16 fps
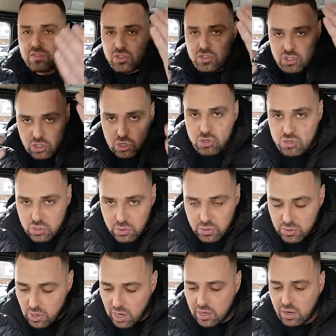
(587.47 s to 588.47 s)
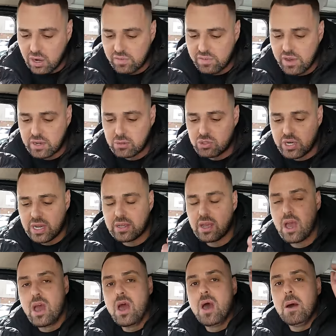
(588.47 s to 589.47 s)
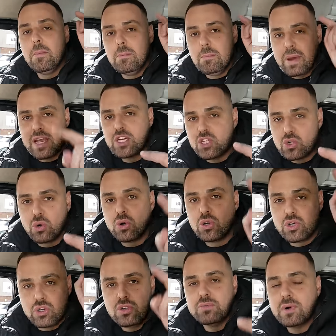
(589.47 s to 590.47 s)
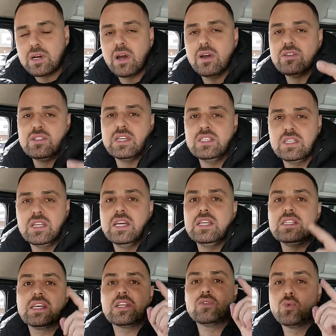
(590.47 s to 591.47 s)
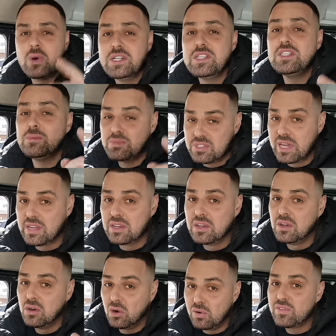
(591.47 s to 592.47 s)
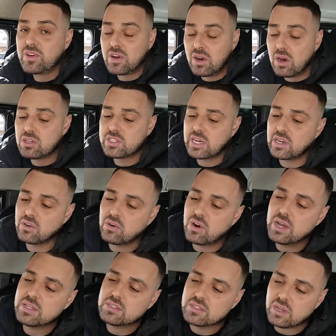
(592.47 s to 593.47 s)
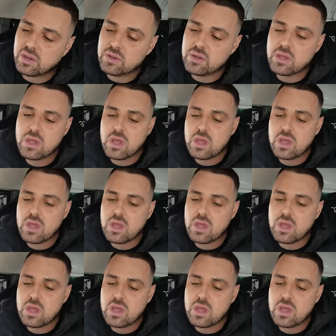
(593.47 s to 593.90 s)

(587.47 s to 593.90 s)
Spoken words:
if you do a Car Vertical check, make sure you use my code CCD to get 20% off your car check, all right? So